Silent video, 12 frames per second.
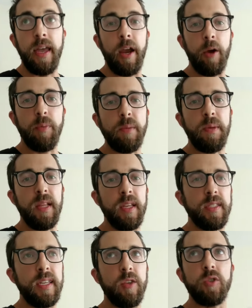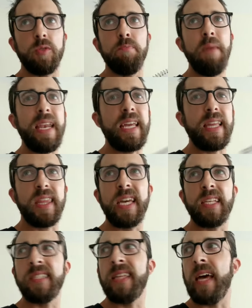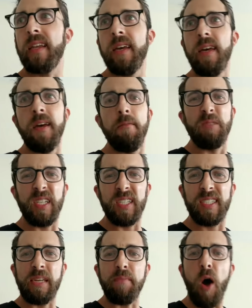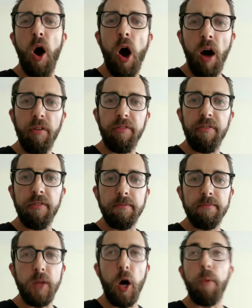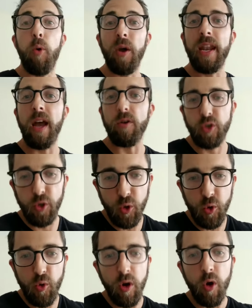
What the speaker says: Airbnb listing, there's many things that just seem off. I'll point out two